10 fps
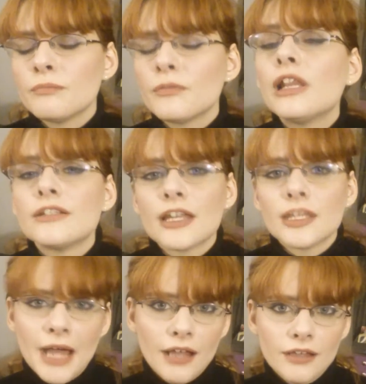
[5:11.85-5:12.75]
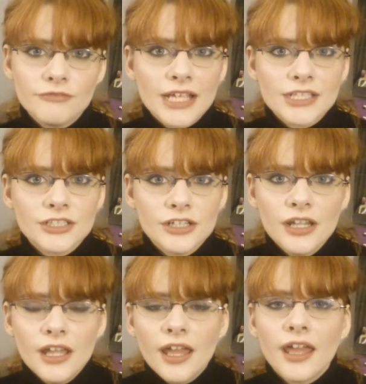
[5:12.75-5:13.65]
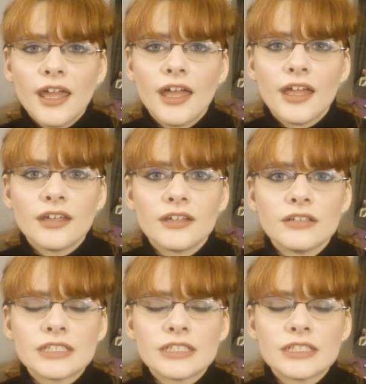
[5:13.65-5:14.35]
clears out the palette faster and